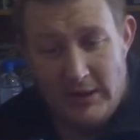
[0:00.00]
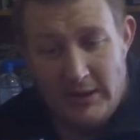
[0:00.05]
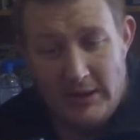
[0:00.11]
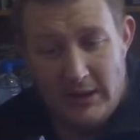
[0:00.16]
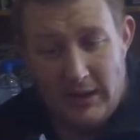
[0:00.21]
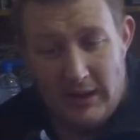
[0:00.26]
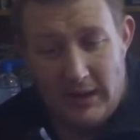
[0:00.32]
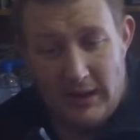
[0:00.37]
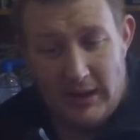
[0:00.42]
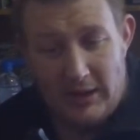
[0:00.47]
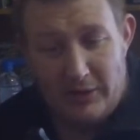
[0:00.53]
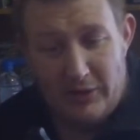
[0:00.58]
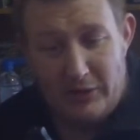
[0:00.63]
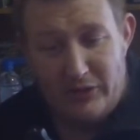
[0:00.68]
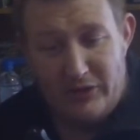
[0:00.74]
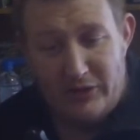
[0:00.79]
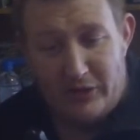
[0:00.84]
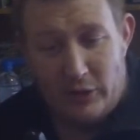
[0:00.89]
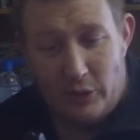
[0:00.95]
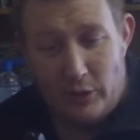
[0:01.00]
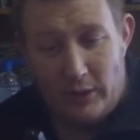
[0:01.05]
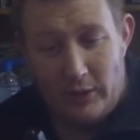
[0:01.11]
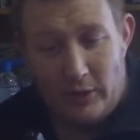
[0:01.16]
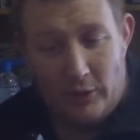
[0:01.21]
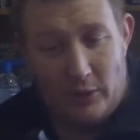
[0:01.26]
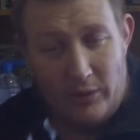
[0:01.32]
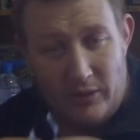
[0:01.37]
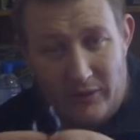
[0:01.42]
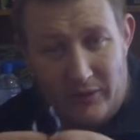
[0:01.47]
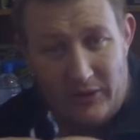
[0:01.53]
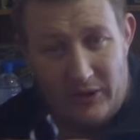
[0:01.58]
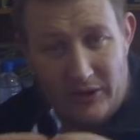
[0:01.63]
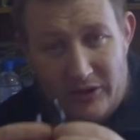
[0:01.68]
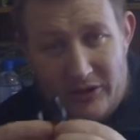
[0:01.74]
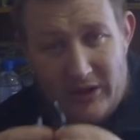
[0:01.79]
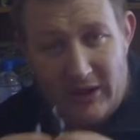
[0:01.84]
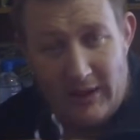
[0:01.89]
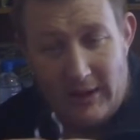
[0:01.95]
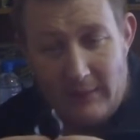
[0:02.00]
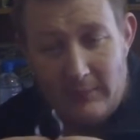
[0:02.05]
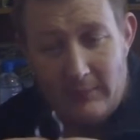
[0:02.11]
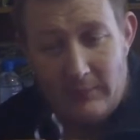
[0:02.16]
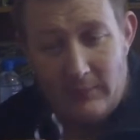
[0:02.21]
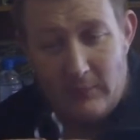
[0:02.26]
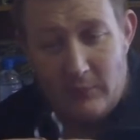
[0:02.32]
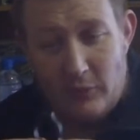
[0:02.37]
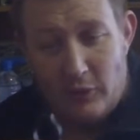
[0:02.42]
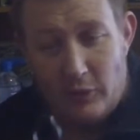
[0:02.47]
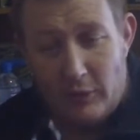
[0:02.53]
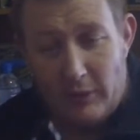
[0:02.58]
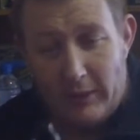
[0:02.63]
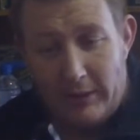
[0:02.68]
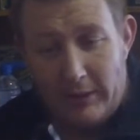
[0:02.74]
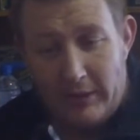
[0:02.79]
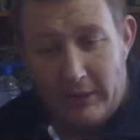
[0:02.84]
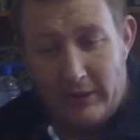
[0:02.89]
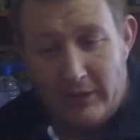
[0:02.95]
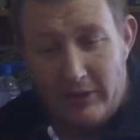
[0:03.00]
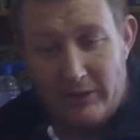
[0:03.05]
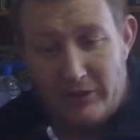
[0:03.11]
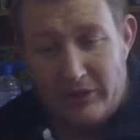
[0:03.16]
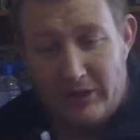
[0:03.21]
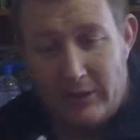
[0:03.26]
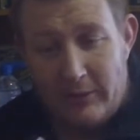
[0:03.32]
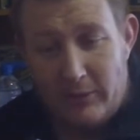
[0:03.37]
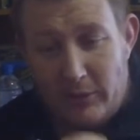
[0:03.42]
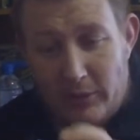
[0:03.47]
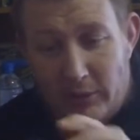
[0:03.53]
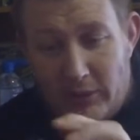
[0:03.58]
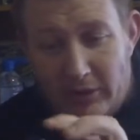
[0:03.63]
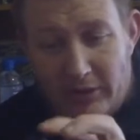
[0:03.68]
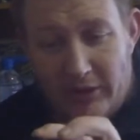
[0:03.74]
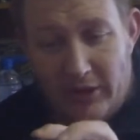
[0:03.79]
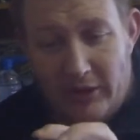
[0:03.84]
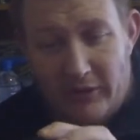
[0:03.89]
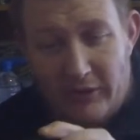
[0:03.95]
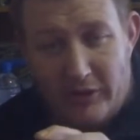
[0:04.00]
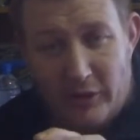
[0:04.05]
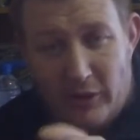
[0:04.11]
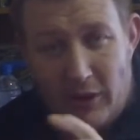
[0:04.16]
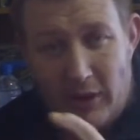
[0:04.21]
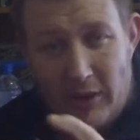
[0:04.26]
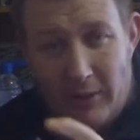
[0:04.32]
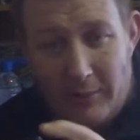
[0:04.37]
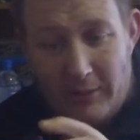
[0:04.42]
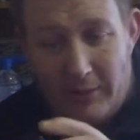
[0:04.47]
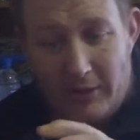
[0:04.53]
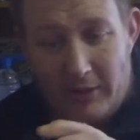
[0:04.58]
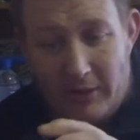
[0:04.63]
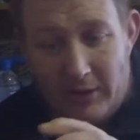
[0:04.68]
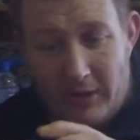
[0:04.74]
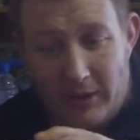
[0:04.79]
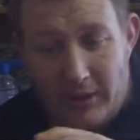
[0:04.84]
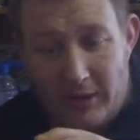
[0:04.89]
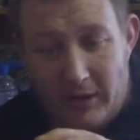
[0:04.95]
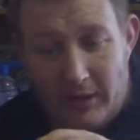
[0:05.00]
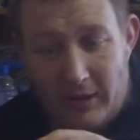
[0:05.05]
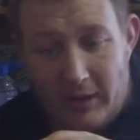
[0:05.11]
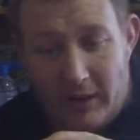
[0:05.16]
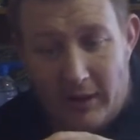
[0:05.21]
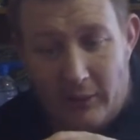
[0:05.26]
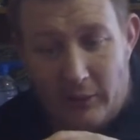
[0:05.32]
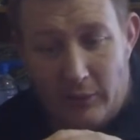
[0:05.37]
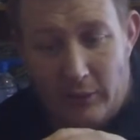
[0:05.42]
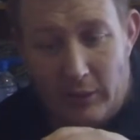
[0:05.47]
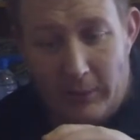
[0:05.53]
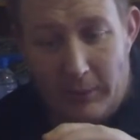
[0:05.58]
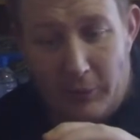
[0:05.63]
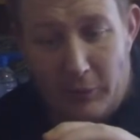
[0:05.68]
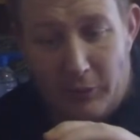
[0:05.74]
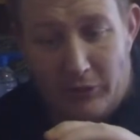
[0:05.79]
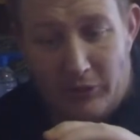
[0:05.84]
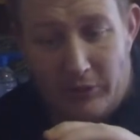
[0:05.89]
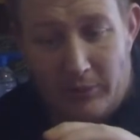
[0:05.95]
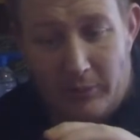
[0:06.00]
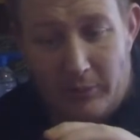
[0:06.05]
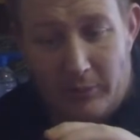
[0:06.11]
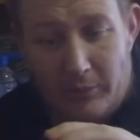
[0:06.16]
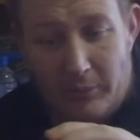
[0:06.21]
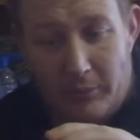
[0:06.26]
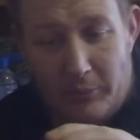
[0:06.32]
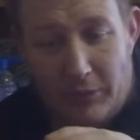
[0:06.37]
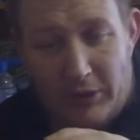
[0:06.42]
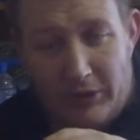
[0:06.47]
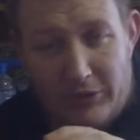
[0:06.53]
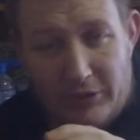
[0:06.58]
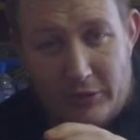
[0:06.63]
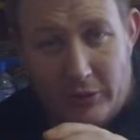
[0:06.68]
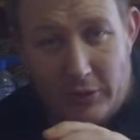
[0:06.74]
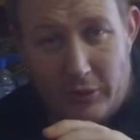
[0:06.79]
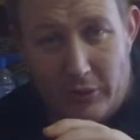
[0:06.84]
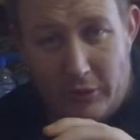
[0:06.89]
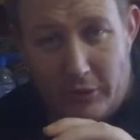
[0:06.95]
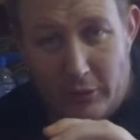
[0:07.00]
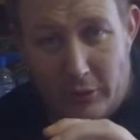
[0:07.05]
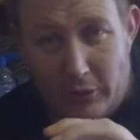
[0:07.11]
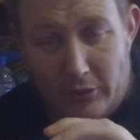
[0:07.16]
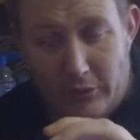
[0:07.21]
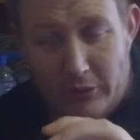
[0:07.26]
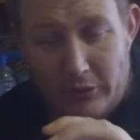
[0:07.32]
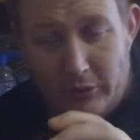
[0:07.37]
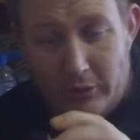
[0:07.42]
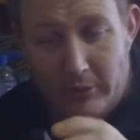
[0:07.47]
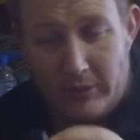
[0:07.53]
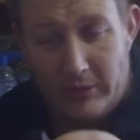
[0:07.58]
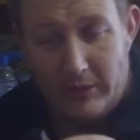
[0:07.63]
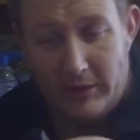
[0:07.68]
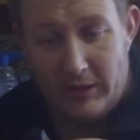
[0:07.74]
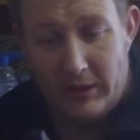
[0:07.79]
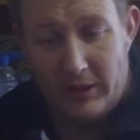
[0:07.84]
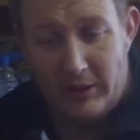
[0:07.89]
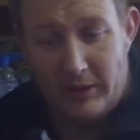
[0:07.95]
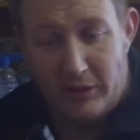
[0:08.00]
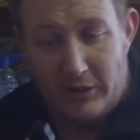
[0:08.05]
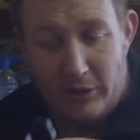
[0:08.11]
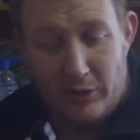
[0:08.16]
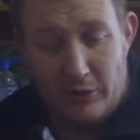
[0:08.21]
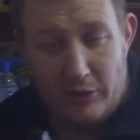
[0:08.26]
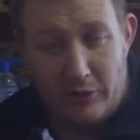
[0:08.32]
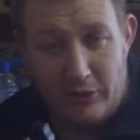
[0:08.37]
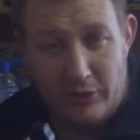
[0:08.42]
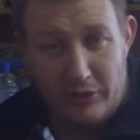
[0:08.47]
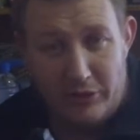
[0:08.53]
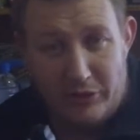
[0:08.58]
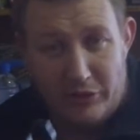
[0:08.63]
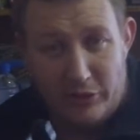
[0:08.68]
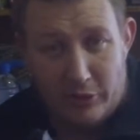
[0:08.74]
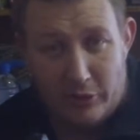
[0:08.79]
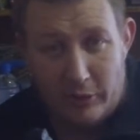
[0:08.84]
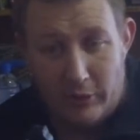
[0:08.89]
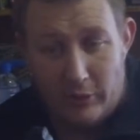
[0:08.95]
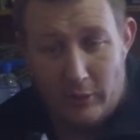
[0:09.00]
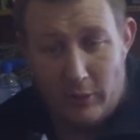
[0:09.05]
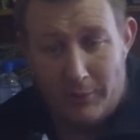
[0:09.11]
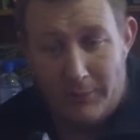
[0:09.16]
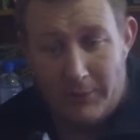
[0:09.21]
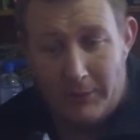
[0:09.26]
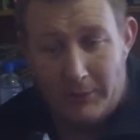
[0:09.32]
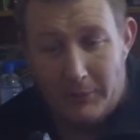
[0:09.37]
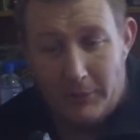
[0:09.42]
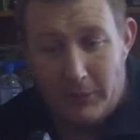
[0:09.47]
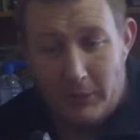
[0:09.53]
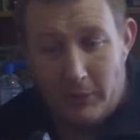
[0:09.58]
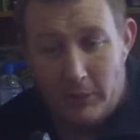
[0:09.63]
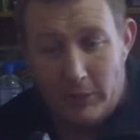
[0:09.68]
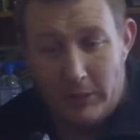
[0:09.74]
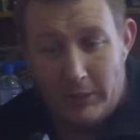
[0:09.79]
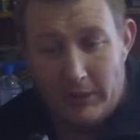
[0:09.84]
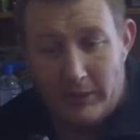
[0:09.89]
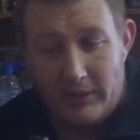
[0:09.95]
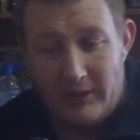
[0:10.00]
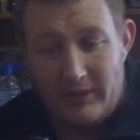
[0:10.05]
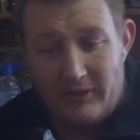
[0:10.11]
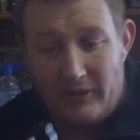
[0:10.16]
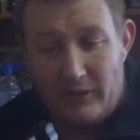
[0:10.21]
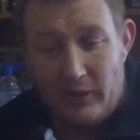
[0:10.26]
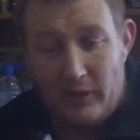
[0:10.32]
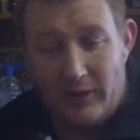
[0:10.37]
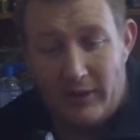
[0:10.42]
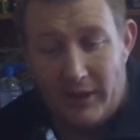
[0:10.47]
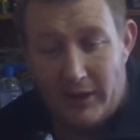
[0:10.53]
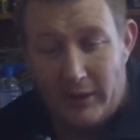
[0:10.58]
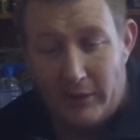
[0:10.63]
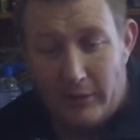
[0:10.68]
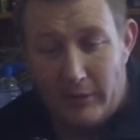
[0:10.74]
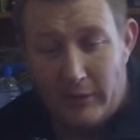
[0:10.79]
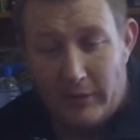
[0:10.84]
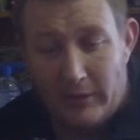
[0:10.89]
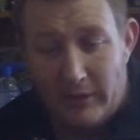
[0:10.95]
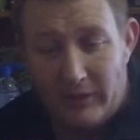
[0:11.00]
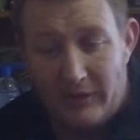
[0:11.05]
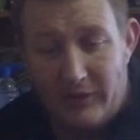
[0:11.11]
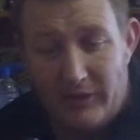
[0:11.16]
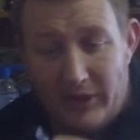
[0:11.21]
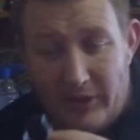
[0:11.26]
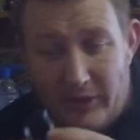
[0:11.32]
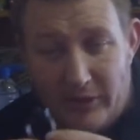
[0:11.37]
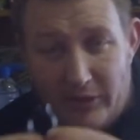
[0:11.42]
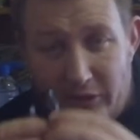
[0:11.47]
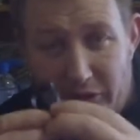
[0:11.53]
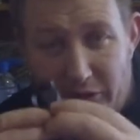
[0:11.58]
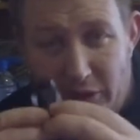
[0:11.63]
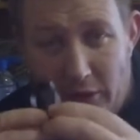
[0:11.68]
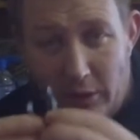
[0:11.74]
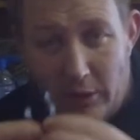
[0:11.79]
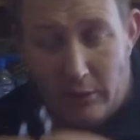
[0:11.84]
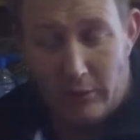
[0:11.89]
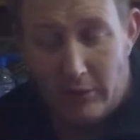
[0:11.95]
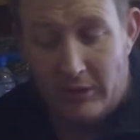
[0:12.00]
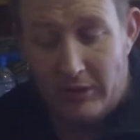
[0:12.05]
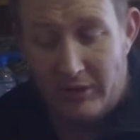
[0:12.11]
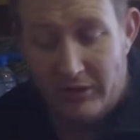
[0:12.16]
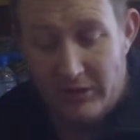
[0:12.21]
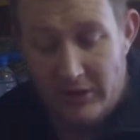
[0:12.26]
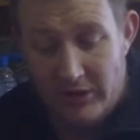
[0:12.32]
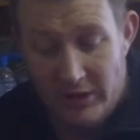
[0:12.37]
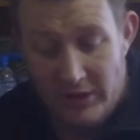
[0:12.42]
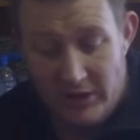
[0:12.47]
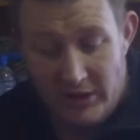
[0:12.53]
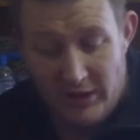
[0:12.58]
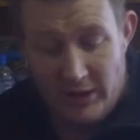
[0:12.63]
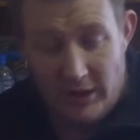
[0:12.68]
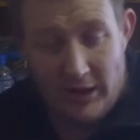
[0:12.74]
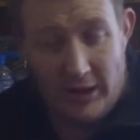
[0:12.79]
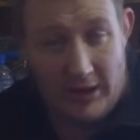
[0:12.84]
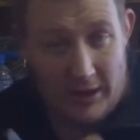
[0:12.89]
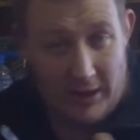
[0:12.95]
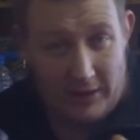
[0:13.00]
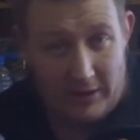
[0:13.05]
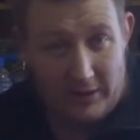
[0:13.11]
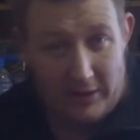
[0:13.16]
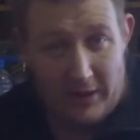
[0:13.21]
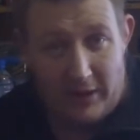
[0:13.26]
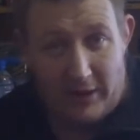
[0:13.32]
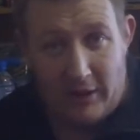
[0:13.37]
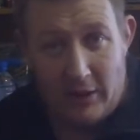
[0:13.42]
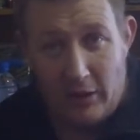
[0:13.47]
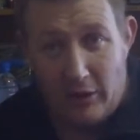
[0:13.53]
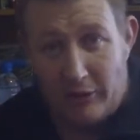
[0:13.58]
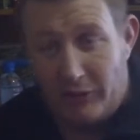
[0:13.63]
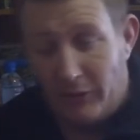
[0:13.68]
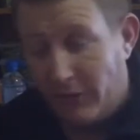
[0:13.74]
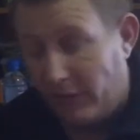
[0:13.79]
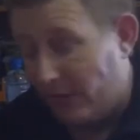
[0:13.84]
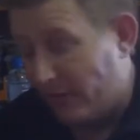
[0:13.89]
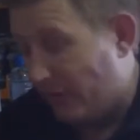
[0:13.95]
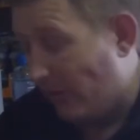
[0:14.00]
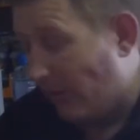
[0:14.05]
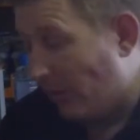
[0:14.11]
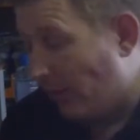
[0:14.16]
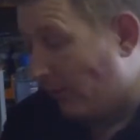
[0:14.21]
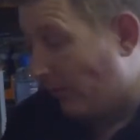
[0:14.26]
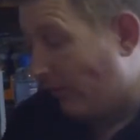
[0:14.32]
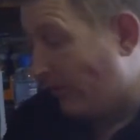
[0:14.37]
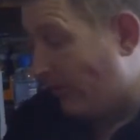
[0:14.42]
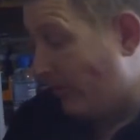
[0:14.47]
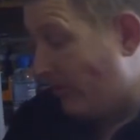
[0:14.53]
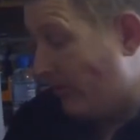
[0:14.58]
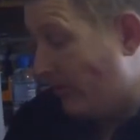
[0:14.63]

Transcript: uh, these are quite good if they're set up correctly some guys over tighten them and, and uh, really put some pressure on the torque tube and, and can really destroy your optic pretty quick if not done correctly fitting these style of rings and, and that goes for any style of rings